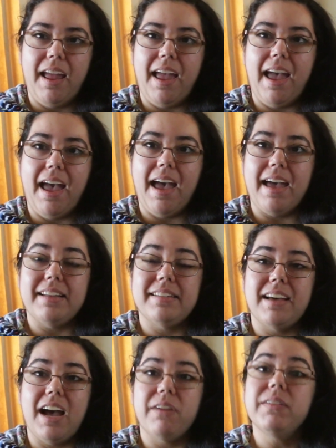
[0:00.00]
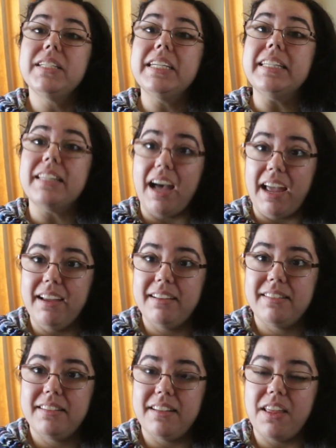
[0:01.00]
And I really liked
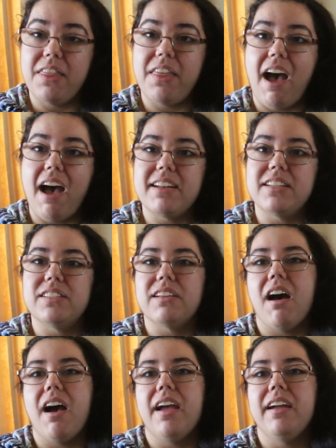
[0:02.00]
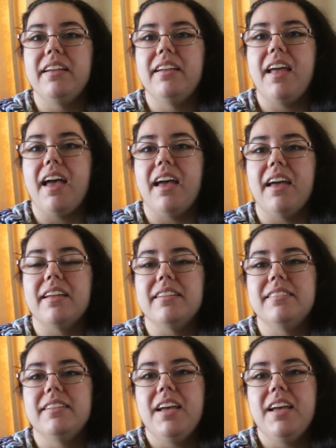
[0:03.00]
that design, and